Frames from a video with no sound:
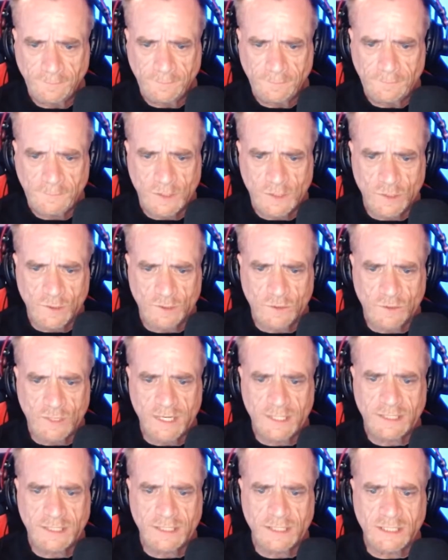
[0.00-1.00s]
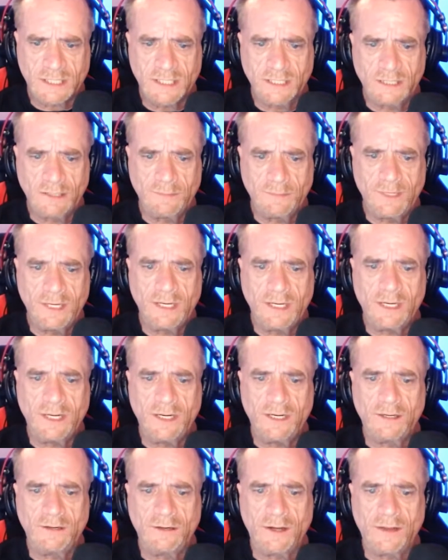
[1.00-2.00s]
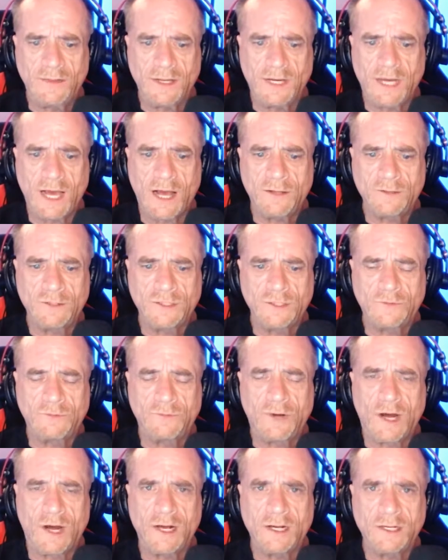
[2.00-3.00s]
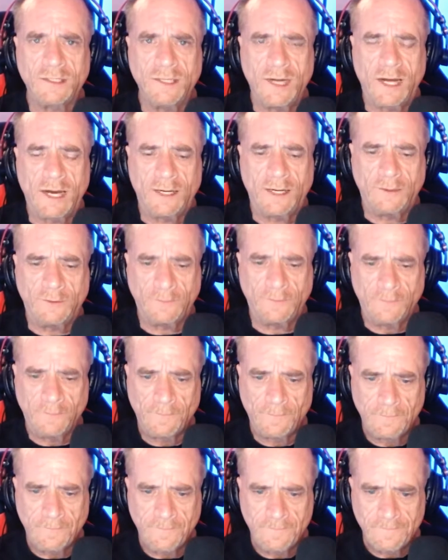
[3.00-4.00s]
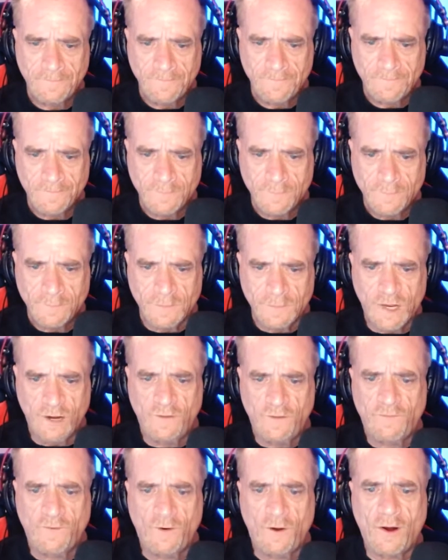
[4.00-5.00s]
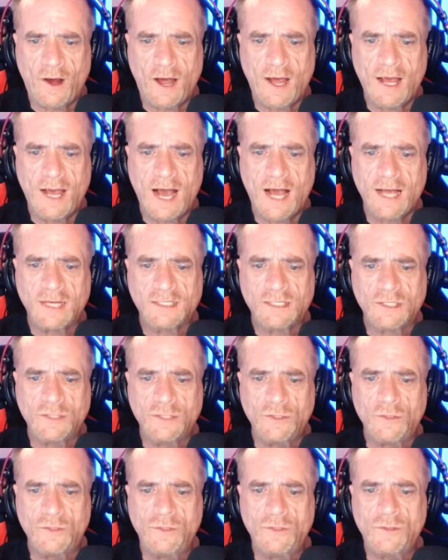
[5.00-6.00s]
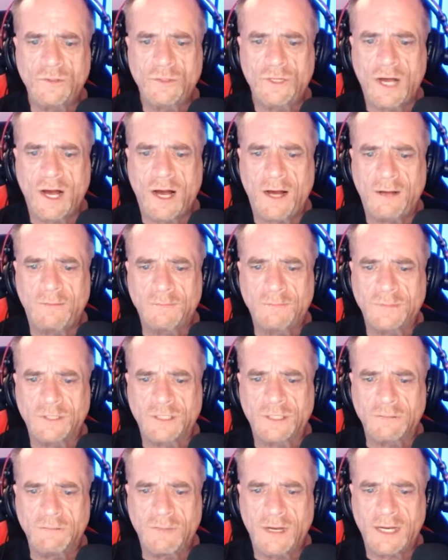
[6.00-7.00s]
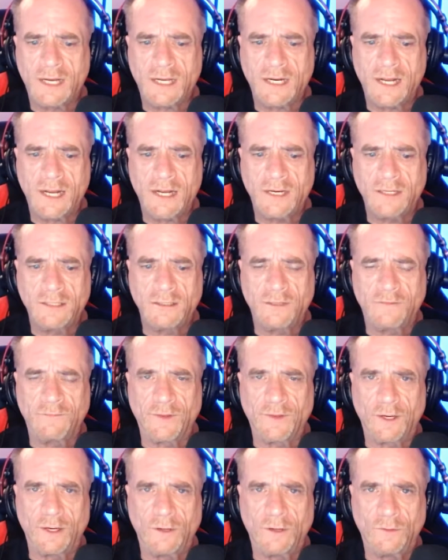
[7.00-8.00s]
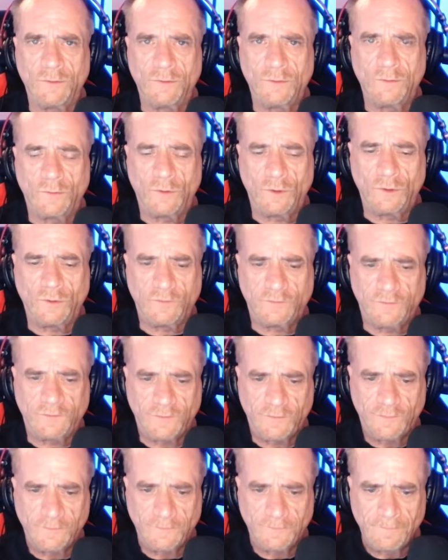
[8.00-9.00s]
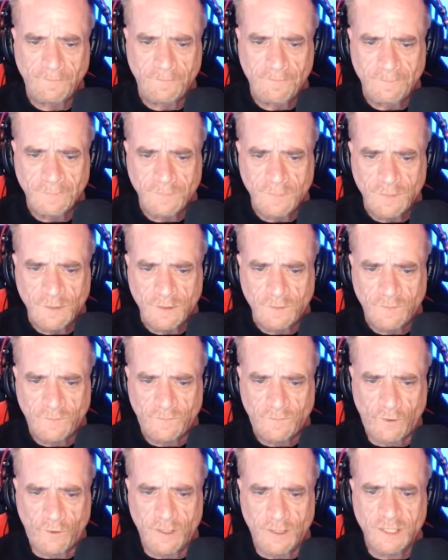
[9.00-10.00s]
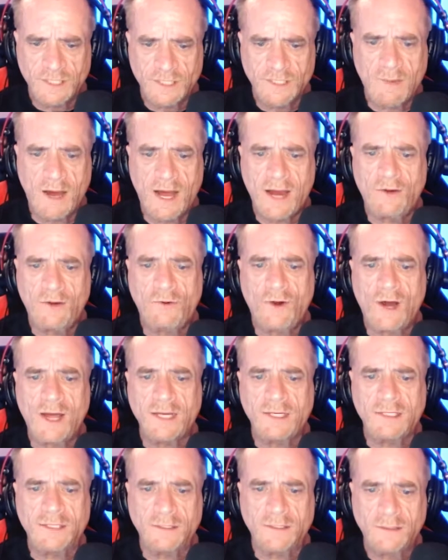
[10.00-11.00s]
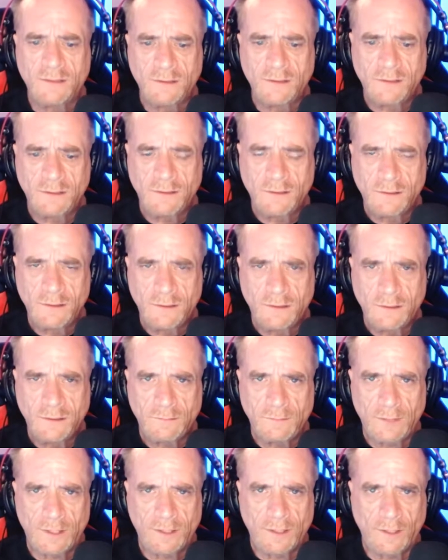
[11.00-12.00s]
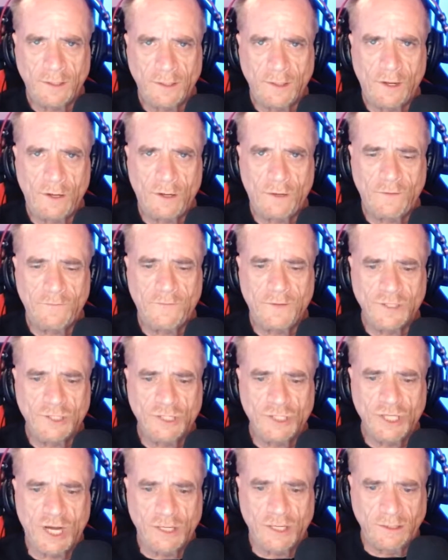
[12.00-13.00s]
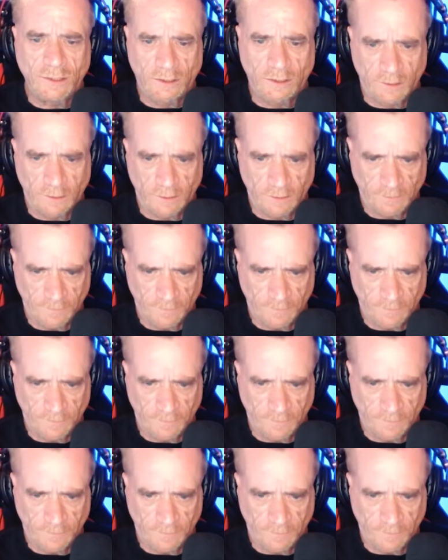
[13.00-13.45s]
You're right to kill me here on the council rock now. Therefore I ask, who comes to make an end of the lone wolf? For it is my right, by the law of the jungle,